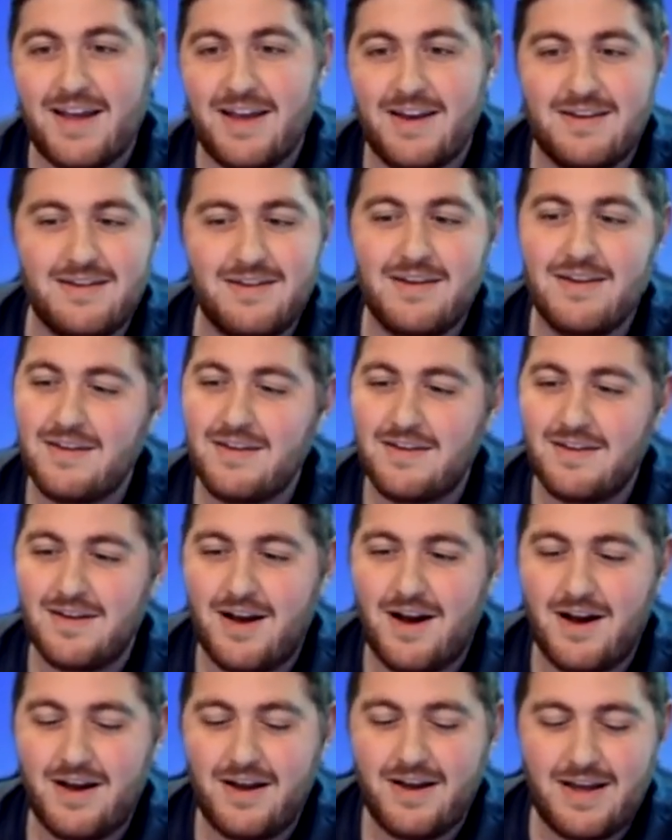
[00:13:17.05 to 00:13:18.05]
And
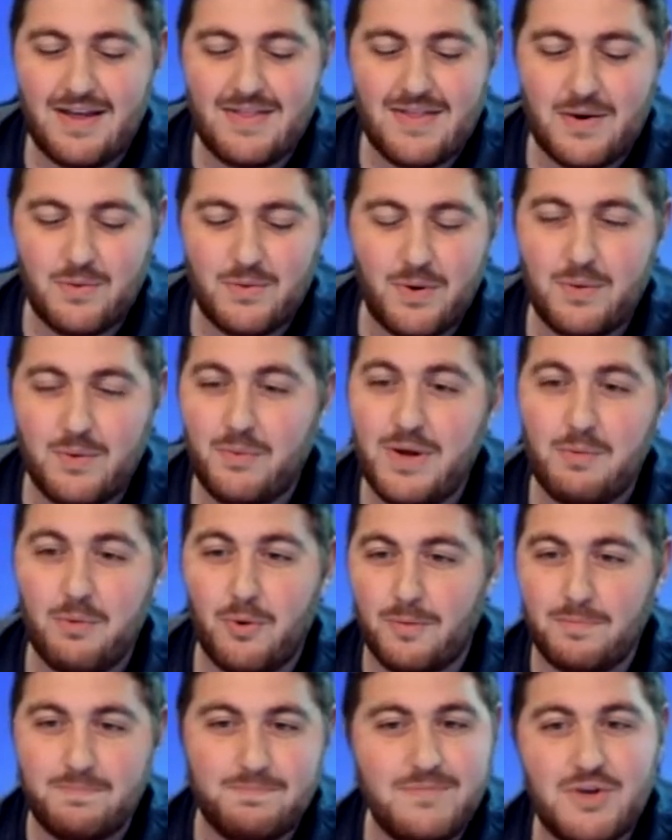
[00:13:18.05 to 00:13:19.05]
then when we
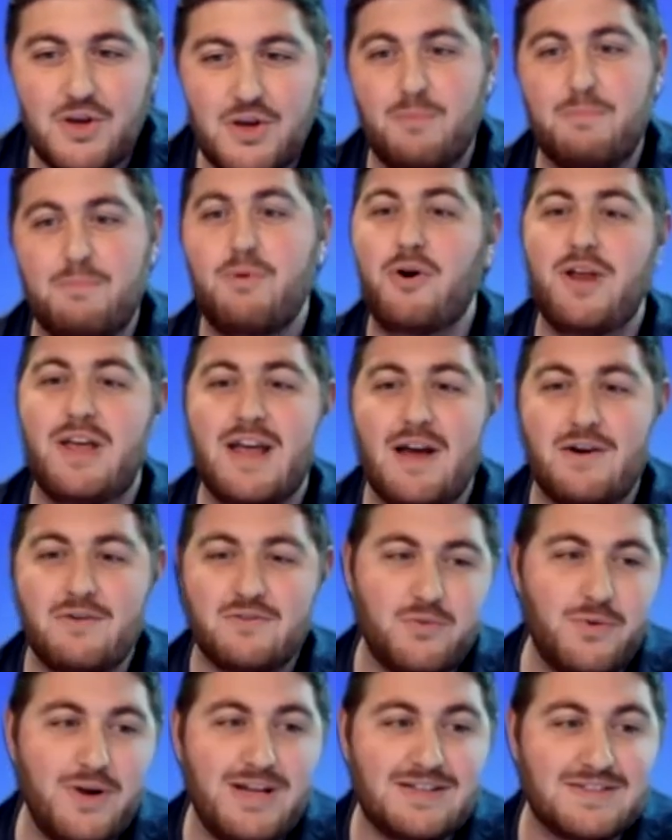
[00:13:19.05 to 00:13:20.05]
were putting out
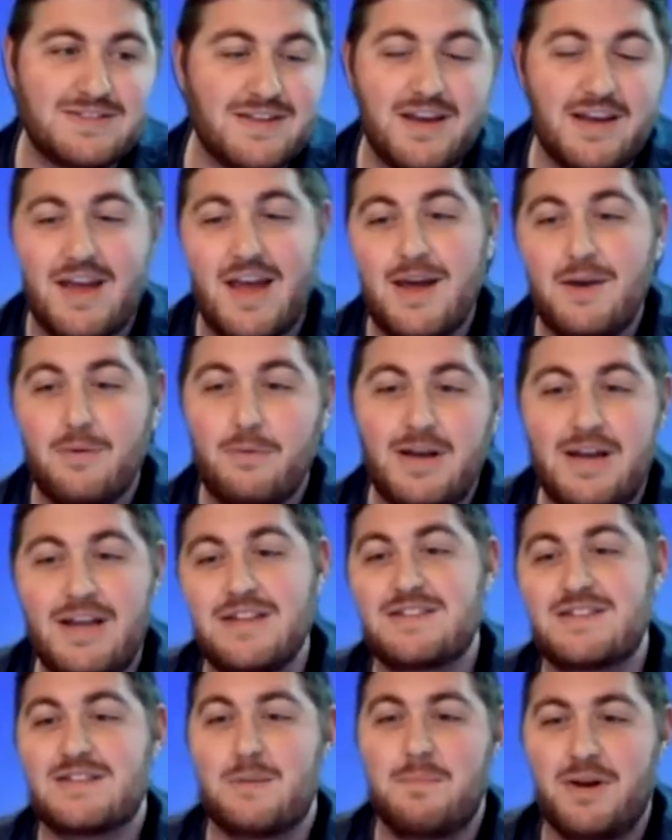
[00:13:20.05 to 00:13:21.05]
tweets like, hey, we
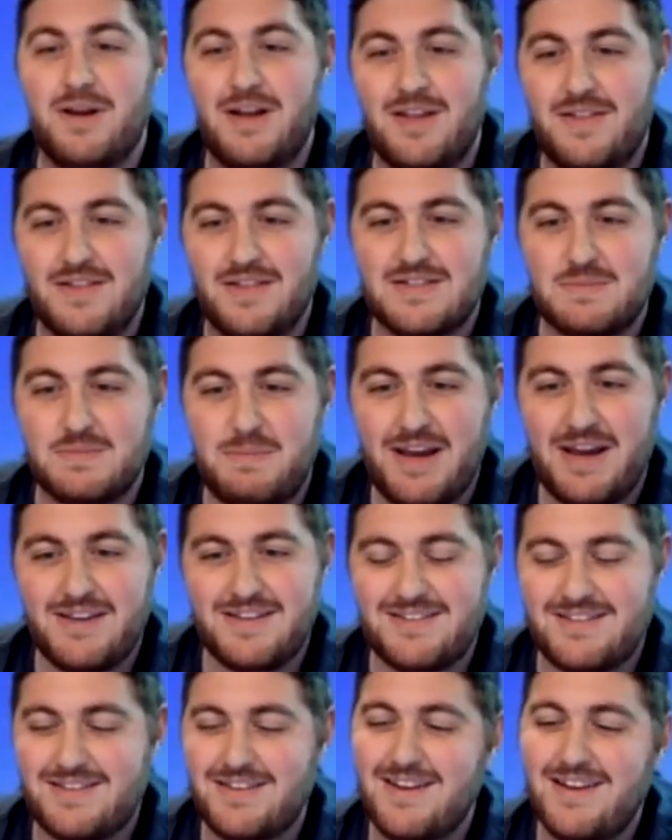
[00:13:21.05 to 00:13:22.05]
need somebody in this
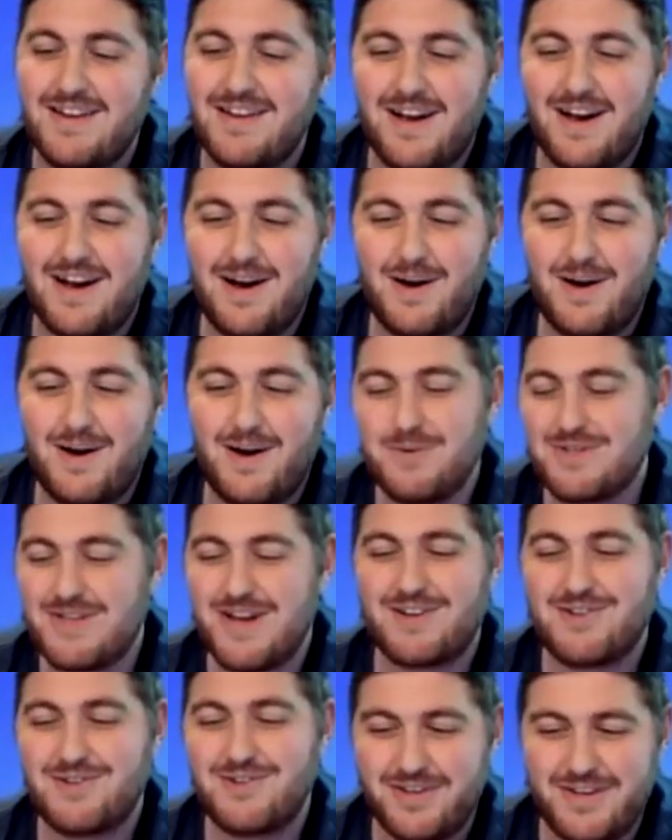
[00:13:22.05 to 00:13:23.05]
space, that was
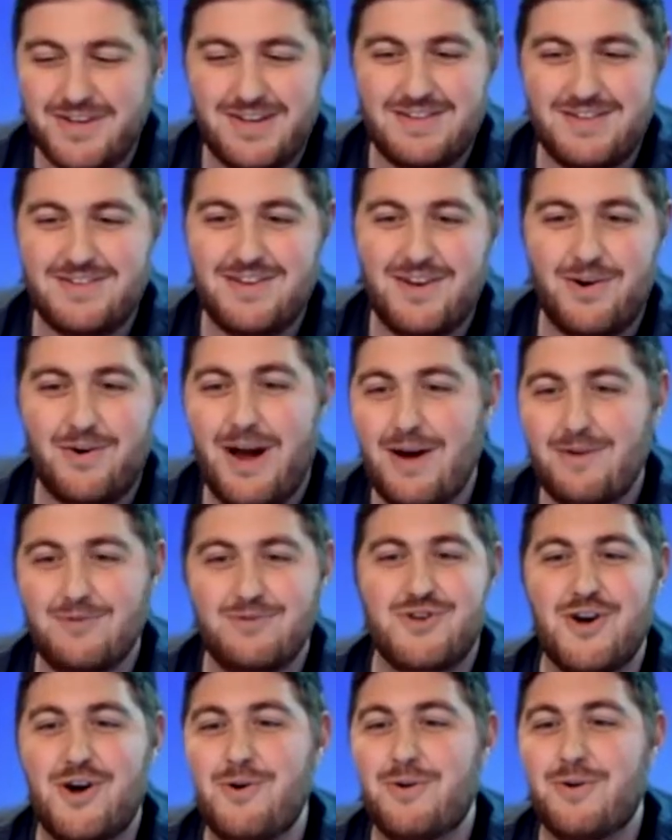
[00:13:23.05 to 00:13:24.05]
actually how
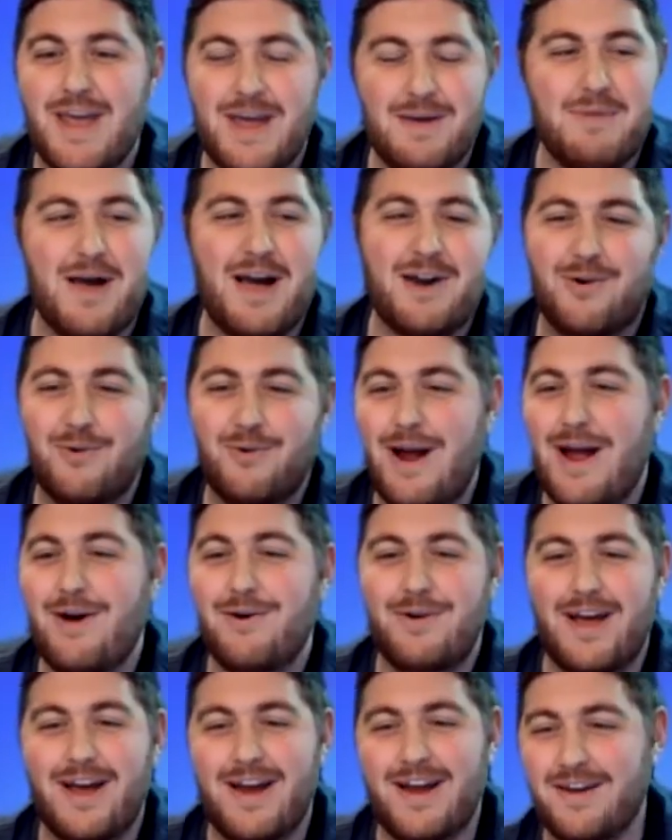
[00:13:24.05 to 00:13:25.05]
Joe came back
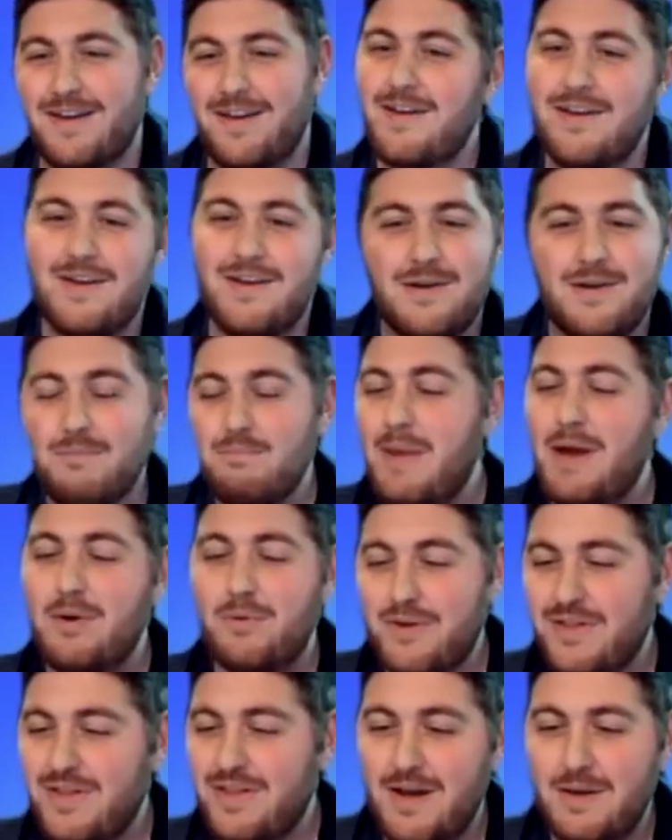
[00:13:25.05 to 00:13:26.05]
around. I had met
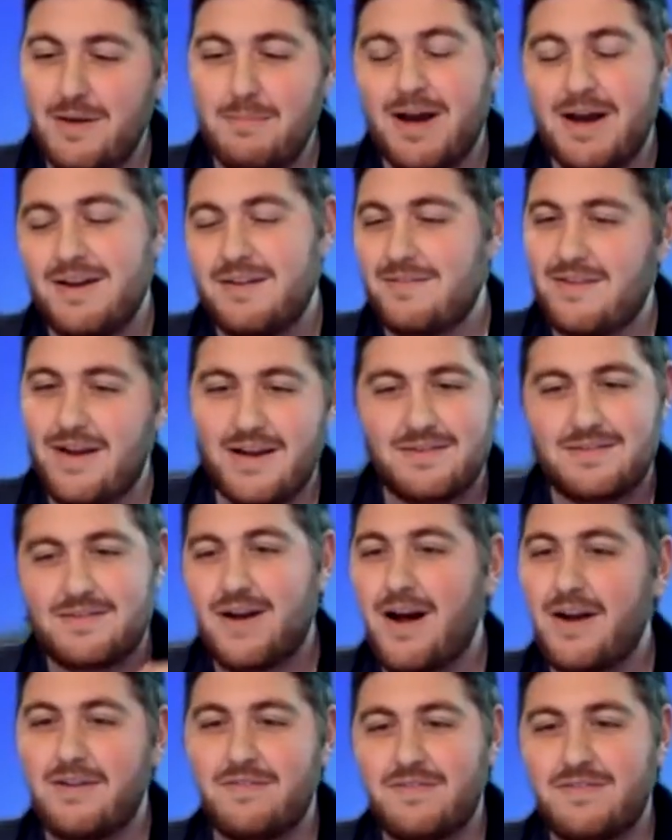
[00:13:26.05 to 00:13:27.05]
with him. I
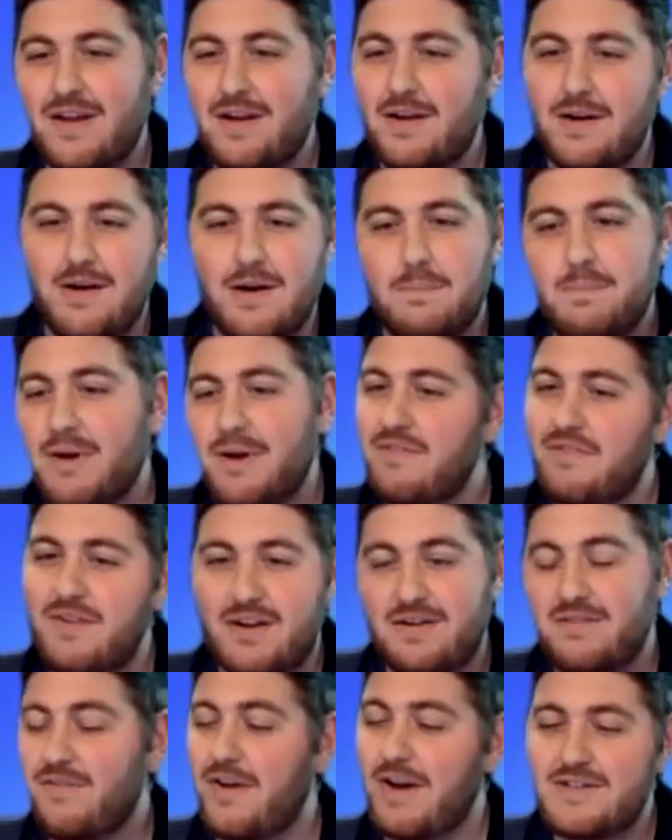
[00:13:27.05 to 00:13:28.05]
kind of did a bit of an
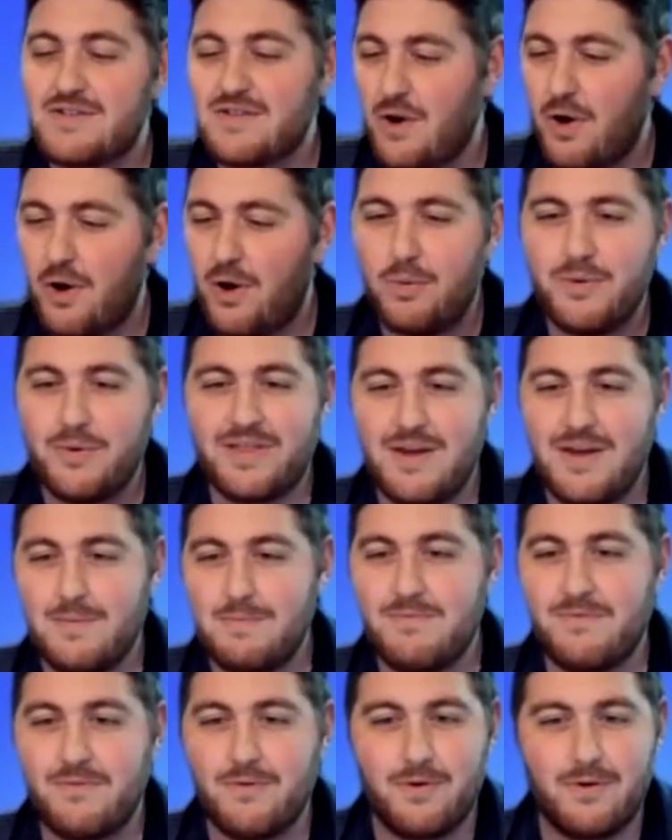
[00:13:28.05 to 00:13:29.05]
advice call with
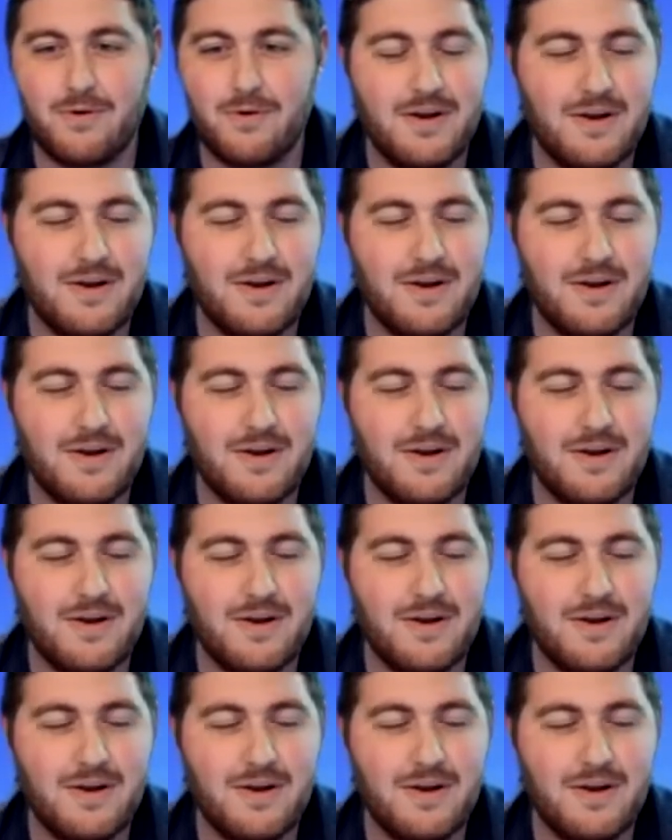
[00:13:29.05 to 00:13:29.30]
him for